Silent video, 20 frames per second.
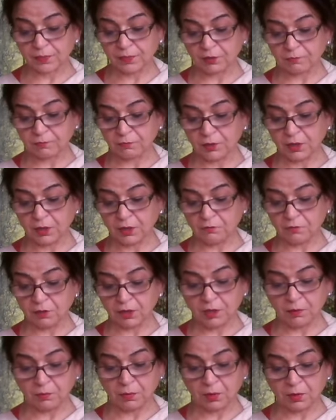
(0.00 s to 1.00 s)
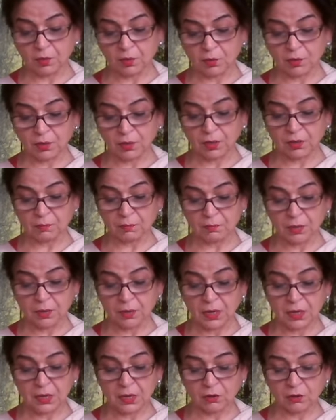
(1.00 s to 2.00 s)
a fair way beyond the
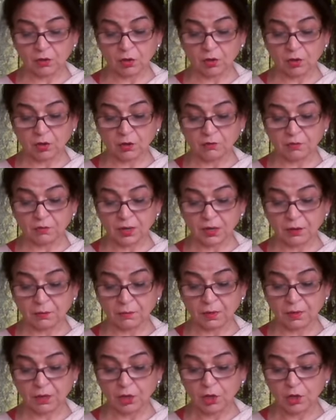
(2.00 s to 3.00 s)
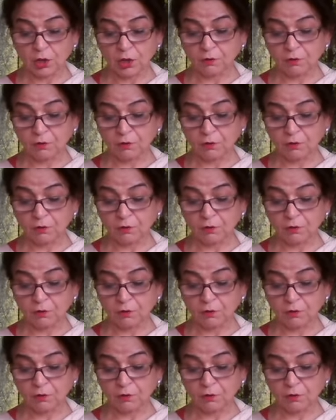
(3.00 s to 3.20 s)
main of army.